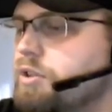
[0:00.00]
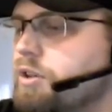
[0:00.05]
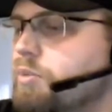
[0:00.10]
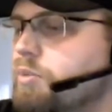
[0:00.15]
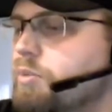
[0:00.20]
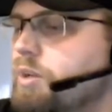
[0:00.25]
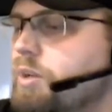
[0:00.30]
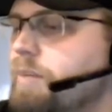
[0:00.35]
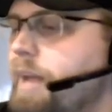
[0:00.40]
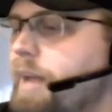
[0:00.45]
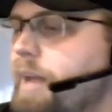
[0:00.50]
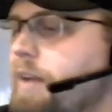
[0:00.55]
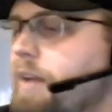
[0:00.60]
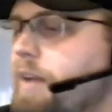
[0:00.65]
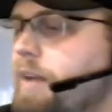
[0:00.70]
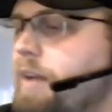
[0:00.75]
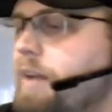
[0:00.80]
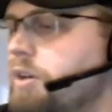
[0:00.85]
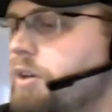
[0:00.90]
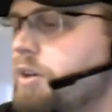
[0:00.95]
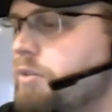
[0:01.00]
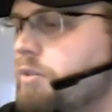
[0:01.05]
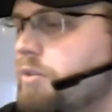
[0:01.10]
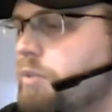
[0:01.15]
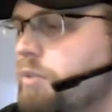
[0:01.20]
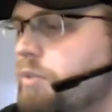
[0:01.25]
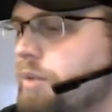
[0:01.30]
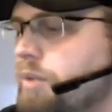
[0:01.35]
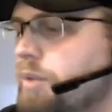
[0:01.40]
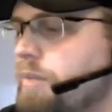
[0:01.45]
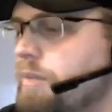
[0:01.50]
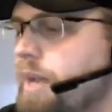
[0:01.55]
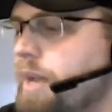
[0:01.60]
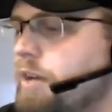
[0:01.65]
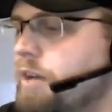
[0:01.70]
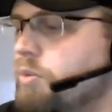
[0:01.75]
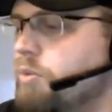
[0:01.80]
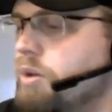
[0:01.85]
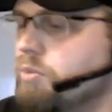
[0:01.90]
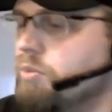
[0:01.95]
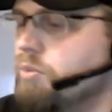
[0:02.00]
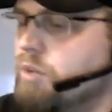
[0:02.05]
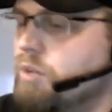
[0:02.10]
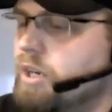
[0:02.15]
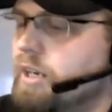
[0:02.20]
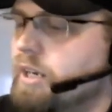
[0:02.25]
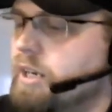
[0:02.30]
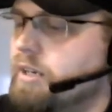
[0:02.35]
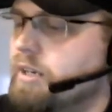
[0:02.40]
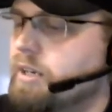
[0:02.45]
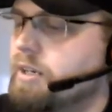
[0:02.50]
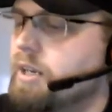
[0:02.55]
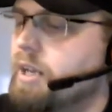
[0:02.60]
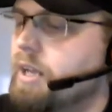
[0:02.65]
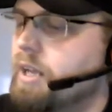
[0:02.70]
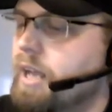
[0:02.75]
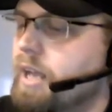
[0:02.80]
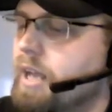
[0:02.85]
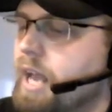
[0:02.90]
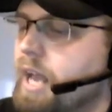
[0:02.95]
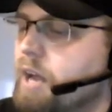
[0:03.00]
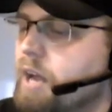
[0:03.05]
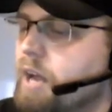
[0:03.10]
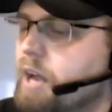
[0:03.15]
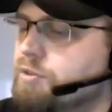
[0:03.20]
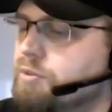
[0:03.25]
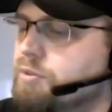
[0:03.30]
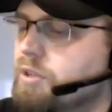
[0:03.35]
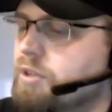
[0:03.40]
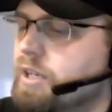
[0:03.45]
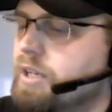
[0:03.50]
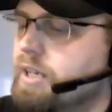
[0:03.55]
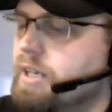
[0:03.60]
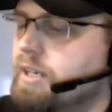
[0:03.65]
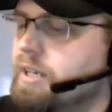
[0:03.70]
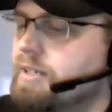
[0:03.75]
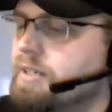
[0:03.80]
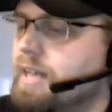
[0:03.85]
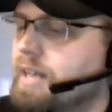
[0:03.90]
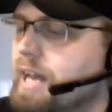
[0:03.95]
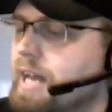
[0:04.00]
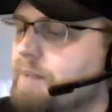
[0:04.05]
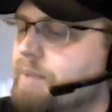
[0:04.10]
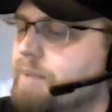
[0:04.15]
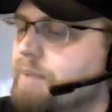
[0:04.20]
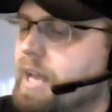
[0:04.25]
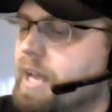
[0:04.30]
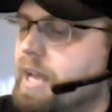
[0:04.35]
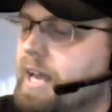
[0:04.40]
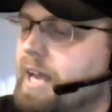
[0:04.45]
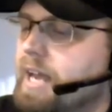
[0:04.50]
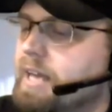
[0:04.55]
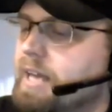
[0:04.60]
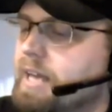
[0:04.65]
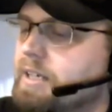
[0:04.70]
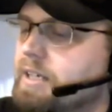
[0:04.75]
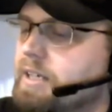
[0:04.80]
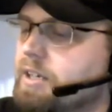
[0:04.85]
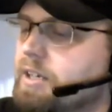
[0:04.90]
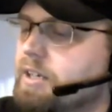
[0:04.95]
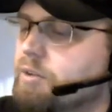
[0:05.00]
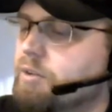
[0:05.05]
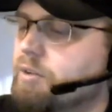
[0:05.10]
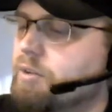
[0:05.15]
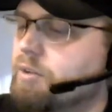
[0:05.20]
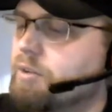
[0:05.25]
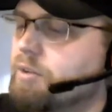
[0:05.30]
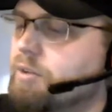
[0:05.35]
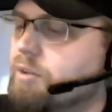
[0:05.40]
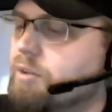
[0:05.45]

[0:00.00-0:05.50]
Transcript: Commune with Dinosaurs, 1 green mana sorcery. Look at the top 5 cards of